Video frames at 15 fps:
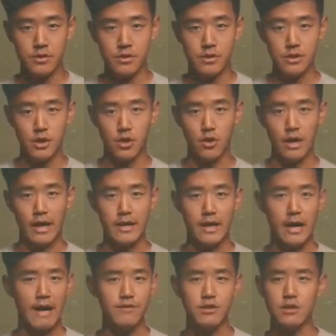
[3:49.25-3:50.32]
So
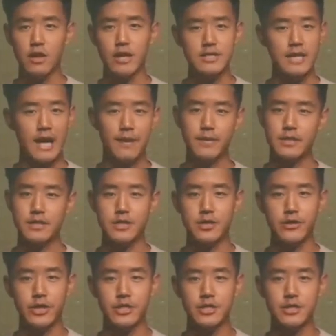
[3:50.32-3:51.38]
after a lot of time and
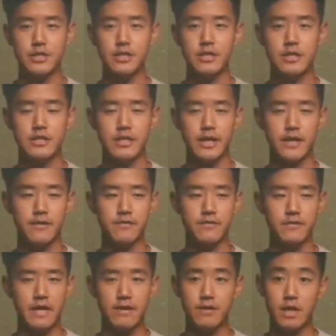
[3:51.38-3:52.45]
consideration, instead
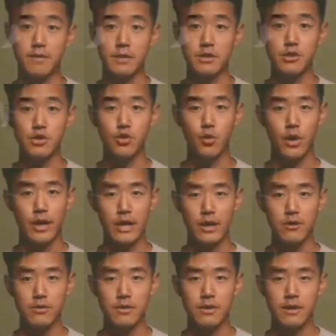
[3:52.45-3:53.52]
of giving him a new
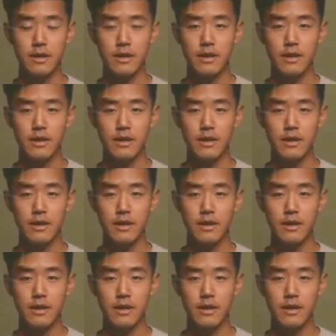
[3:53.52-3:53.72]
workout,